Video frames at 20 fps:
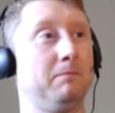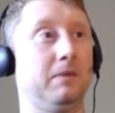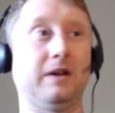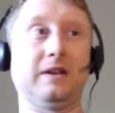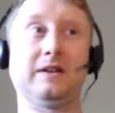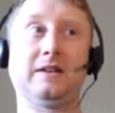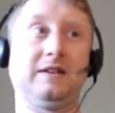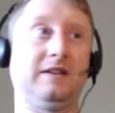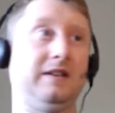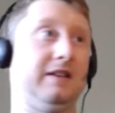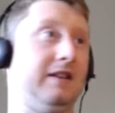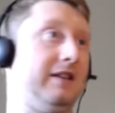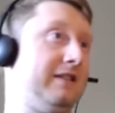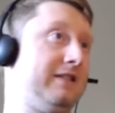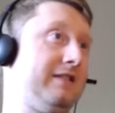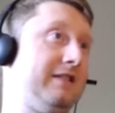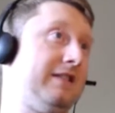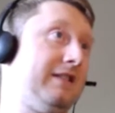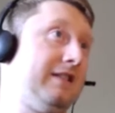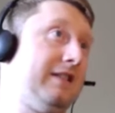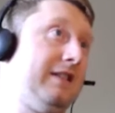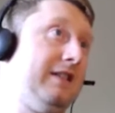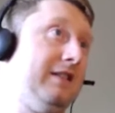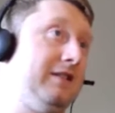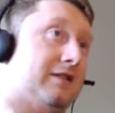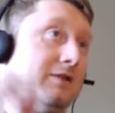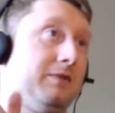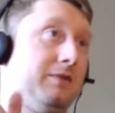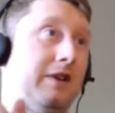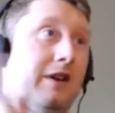but it isn't.
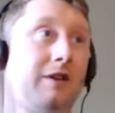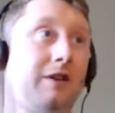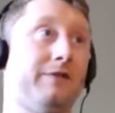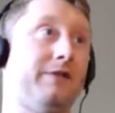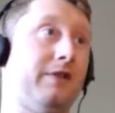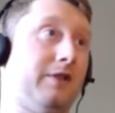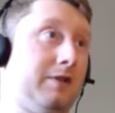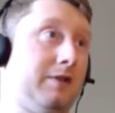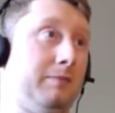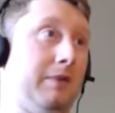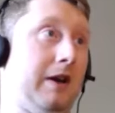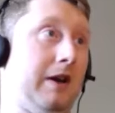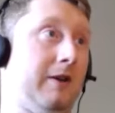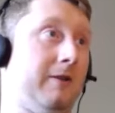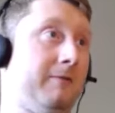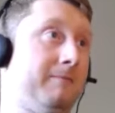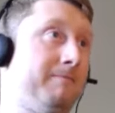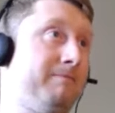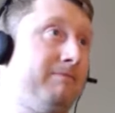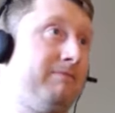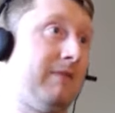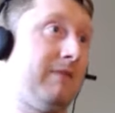So we got our first pair.